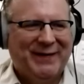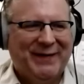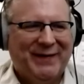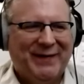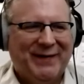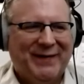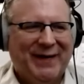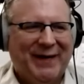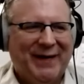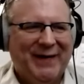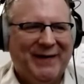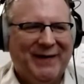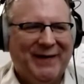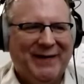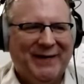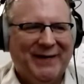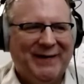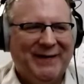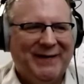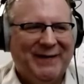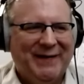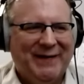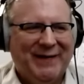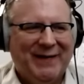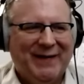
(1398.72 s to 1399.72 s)
Okay.
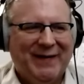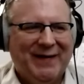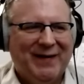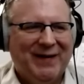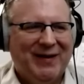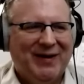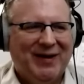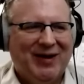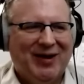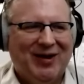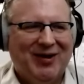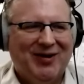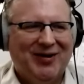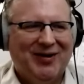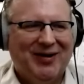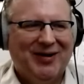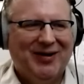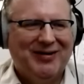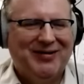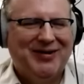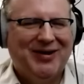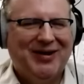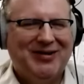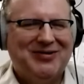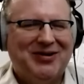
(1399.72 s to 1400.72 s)
Uh,
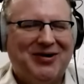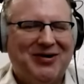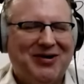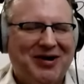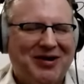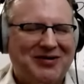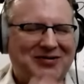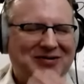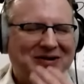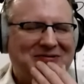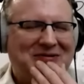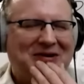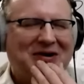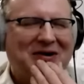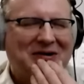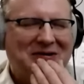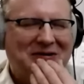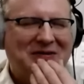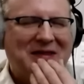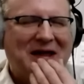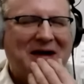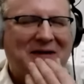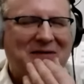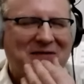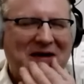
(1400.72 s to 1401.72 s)
it's, it's, hard to, it's, it's, hard to
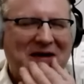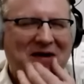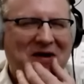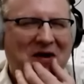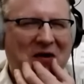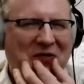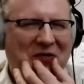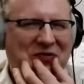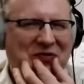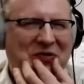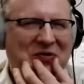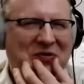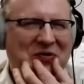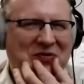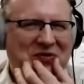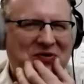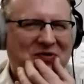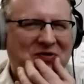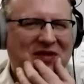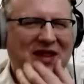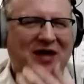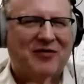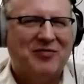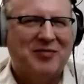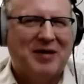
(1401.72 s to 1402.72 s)
do that without also
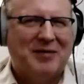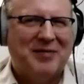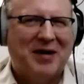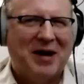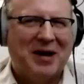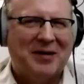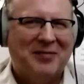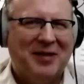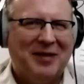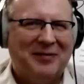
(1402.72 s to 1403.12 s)
doing that with my bottom.